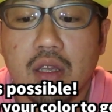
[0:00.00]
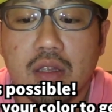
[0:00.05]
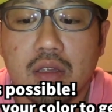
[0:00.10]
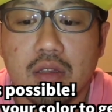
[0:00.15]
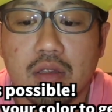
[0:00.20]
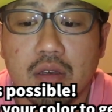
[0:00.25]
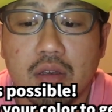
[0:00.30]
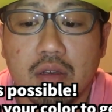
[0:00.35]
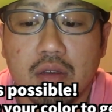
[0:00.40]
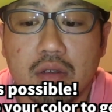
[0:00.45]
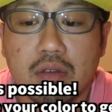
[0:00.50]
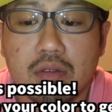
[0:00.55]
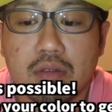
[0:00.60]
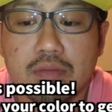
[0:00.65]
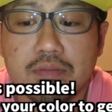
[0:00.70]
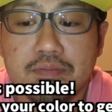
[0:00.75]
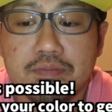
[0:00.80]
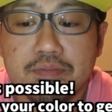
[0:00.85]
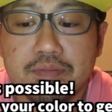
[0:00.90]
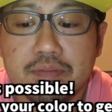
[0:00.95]
So
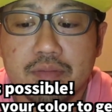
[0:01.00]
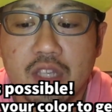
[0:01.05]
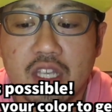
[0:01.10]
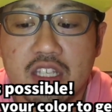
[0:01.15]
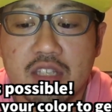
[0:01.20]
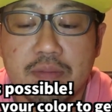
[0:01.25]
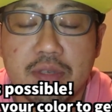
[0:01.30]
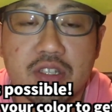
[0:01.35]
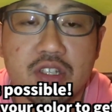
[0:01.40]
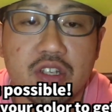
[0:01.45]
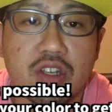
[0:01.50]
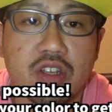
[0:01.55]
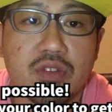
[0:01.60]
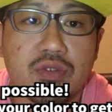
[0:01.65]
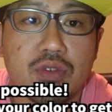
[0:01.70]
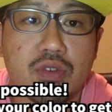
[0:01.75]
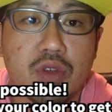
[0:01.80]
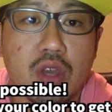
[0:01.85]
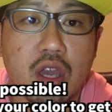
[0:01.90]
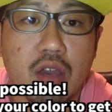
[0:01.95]
especially
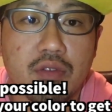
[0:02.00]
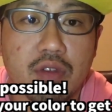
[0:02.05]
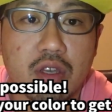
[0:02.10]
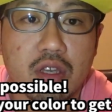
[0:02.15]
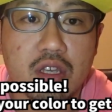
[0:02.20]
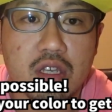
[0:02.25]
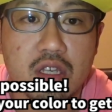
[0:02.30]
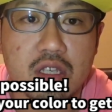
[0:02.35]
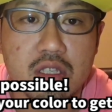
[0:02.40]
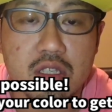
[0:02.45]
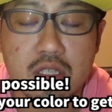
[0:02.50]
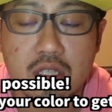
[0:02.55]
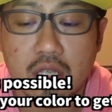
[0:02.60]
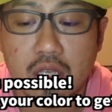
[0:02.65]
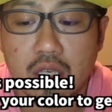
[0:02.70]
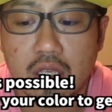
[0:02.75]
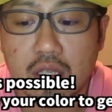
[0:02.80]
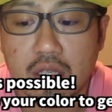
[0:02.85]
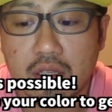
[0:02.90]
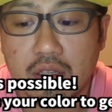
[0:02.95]
if you have kids
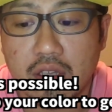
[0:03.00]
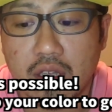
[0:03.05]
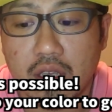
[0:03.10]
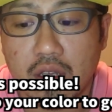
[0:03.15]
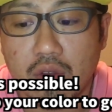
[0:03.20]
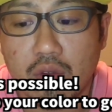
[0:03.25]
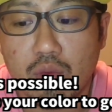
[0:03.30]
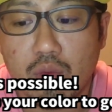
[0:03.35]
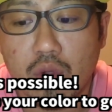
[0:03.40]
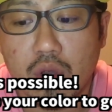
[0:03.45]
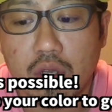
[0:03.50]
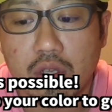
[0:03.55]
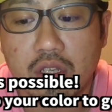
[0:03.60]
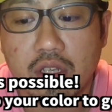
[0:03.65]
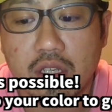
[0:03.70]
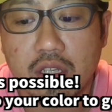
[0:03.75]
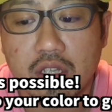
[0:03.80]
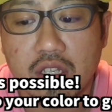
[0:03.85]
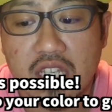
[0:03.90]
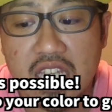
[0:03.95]
and they don't want
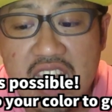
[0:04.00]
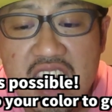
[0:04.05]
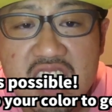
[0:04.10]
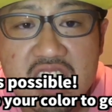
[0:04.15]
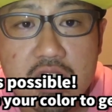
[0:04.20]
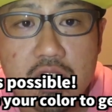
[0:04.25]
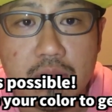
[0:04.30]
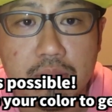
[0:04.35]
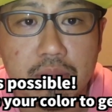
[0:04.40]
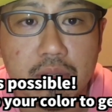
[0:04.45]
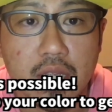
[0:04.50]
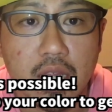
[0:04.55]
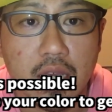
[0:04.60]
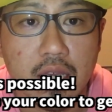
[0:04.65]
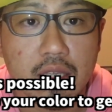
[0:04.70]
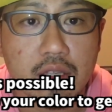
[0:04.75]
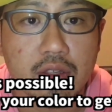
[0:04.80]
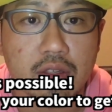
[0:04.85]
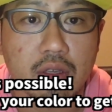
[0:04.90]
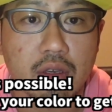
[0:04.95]
kids to play.
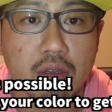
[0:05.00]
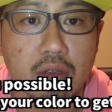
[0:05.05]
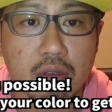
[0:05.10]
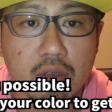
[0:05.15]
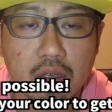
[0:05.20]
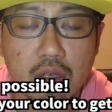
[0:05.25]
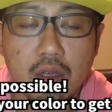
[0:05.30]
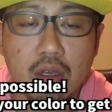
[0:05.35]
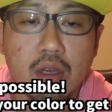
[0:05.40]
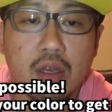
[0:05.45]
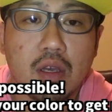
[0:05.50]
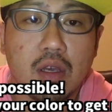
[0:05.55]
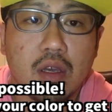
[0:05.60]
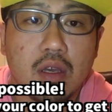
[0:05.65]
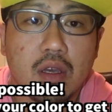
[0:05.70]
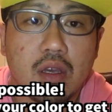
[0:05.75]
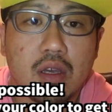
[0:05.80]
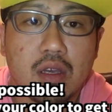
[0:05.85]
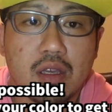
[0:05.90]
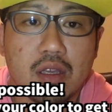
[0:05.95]
So
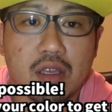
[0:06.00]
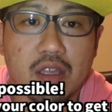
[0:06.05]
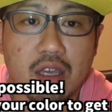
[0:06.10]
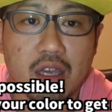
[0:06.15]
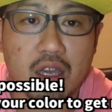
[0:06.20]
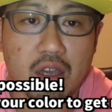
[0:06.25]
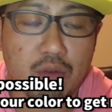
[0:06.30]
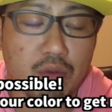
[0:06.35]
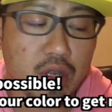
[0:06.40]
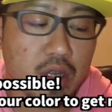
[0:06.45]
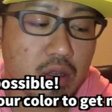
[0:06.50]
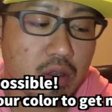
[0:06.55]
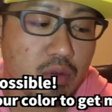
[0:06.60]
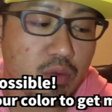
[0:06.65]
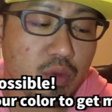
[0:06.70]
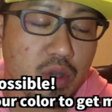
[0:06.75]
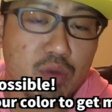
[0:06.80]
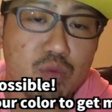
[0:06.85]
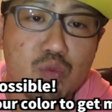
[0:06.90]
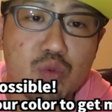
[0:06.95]
yeah,
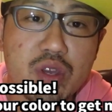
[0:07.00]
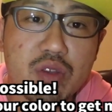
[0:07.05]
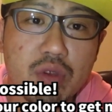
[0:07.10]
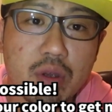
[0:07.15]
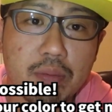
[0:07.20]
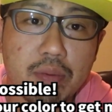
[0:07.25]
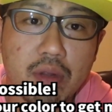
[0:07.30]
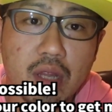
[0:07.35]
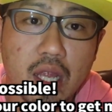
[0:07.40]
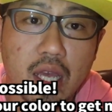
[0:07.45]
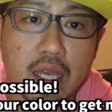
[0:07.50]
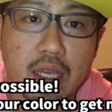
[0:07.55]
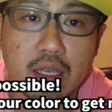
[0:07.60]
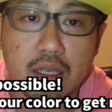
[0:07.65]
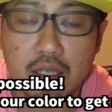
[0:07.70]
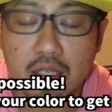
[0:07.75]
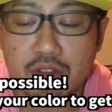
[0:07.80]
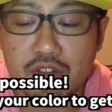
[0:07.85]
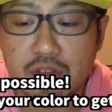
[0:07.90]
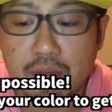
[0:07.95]
when we were
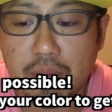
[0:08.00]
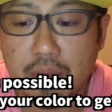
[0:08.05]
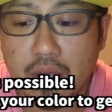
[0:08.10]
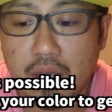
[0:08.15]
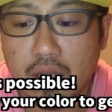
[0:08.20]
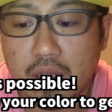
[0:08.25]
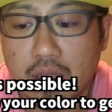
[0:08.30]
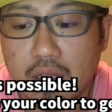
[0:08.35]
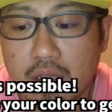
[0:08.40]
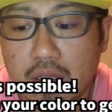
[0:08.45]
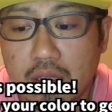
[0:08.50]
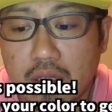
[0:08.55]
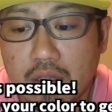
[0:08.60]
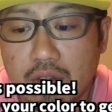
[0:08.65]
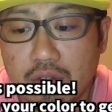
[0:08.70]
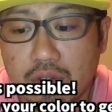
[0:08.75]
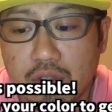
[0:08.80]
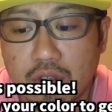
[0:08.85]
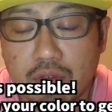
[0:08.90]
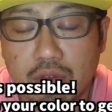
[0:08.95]
playing in Japan,
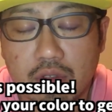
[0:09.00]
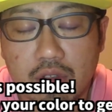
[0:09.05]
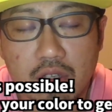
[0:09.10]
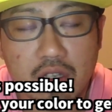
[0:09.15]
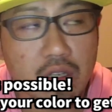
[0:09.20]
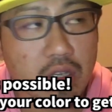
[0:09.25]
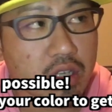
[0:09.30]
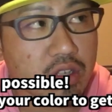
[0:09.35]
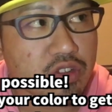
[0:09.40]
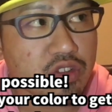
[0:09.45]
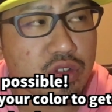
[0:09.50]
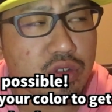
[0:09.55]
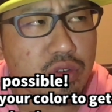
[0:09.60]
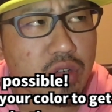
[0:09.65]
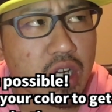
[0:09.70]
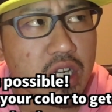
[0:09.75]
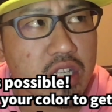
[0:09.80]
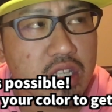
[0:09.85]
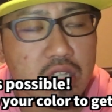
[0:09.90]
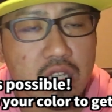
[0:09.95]
to the
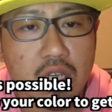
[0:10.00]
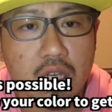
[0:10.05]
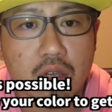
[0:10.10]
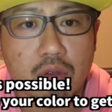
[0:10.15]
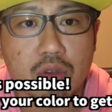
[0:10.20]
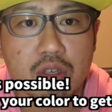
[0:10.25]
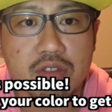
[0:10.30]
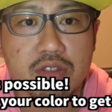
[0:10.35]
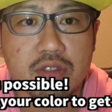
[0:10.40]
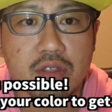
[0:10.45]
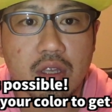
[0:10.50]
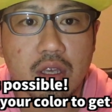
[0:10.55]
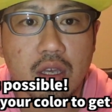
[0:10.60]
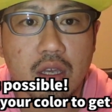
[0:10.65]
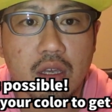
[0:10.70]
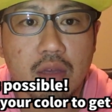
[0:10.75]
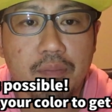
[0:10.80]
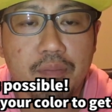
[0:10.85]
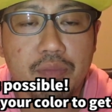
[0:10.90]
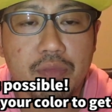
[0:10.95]
Tyranitar was
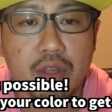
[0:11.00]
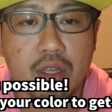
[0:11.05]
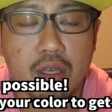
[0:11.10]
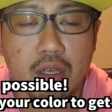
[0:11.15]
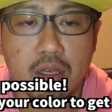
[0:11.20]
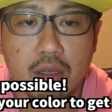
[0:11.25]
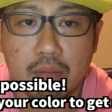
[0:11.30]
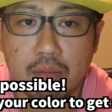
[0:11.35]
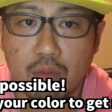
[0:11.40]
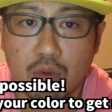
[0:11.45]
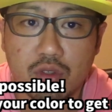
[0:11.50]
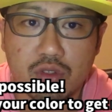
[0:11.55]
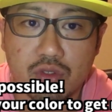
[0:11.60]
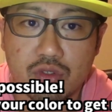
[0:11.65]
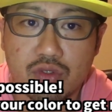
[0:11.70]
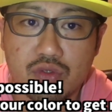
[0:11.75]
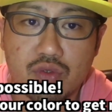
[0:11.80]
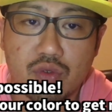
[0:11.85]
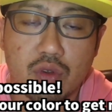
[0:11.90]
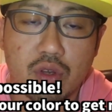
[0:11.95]
there, the most
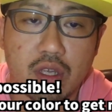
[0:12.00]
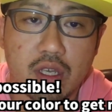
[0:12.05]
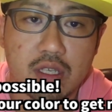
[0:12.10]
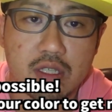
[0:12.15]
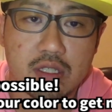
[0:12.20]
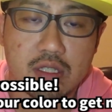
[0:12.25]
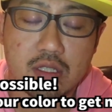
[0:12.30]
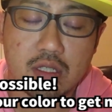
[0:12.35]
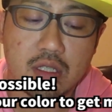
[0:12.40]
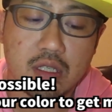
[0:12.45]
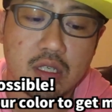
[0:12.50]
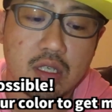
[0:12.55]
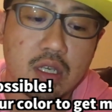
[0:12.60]
strongest